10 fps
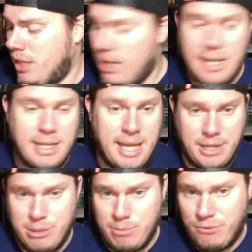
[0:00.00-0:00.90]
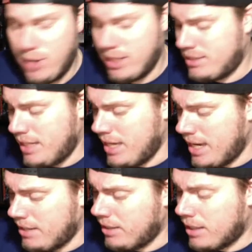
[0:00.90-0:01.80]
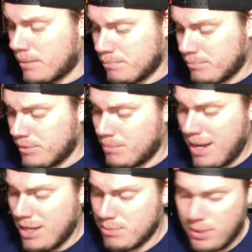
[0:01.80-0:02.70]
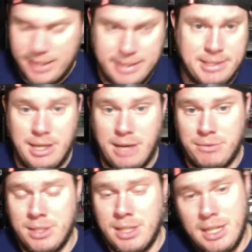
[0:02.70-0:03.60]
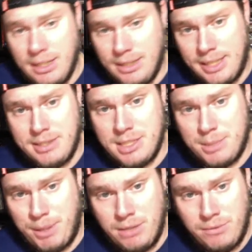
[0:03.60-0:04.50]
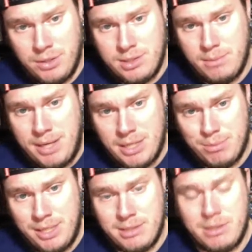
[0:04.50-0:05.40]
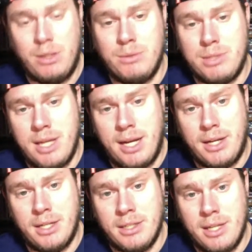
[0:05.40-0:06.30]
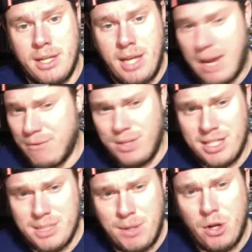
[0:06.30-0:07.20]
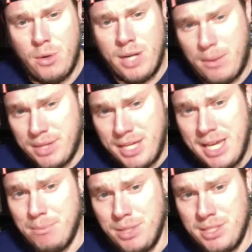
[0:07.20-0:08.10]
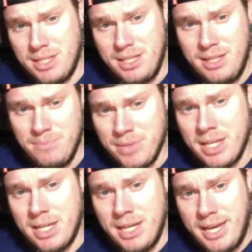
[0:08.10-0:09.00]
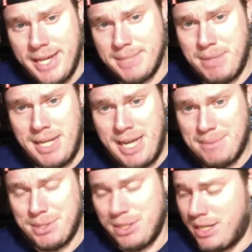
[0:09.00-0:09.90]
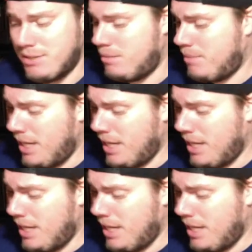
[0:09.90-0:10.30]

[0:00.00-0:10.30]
And actually, before I say that, the Miles Morales stuff, Lost in the Spider Verse, the Miles Morales Clone Saga, everything that's been going on with him recently has been absolutely awesome.